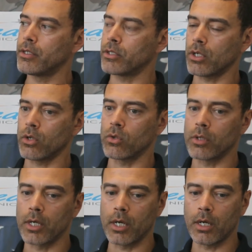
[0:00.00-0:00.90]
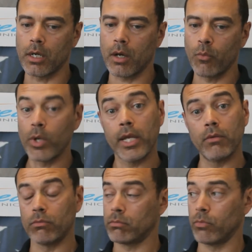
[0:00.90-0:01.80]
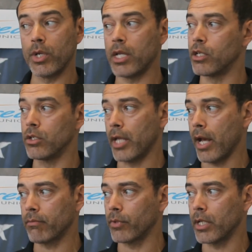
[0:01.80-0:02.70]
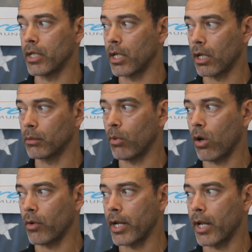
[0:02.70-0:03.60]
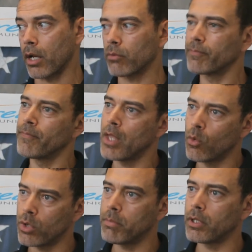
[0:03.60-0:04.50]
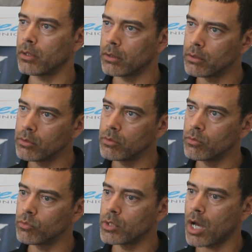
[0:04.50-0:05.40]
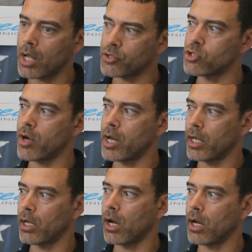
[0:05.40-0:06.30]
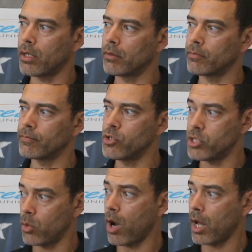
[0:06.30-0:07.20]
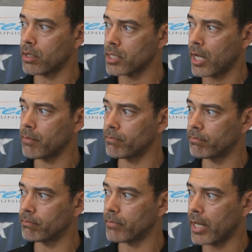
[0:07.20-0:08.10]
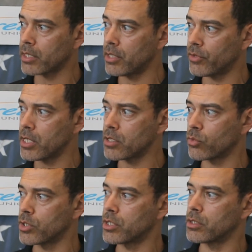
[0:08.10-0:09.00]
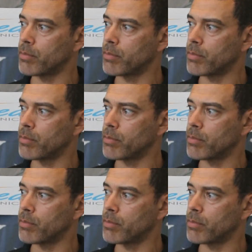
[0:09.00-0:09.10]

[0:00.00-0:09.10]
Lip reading: So we need to do that. We need to get on the ball right now. We've been concentrating on GWAT type activities, which is